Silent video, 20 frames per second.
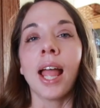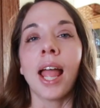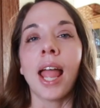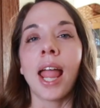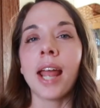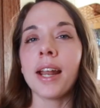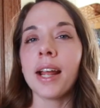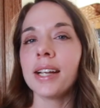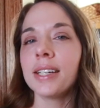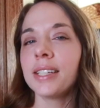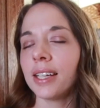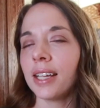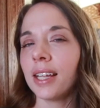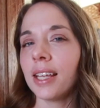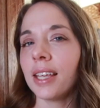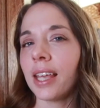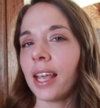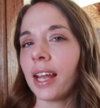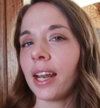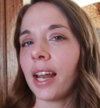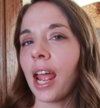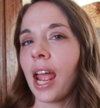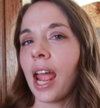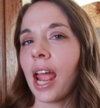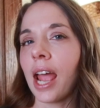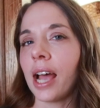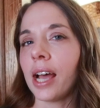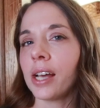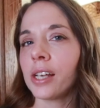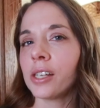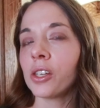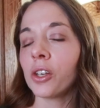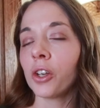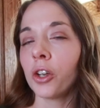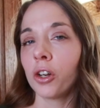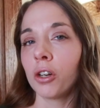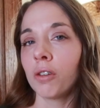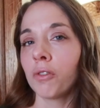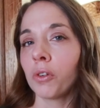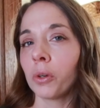and I didn't get as
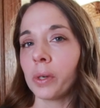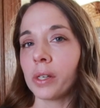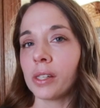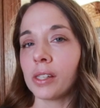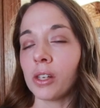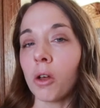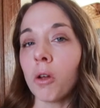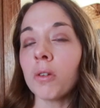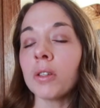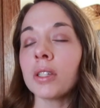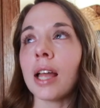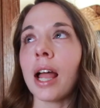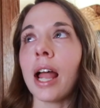good of a result.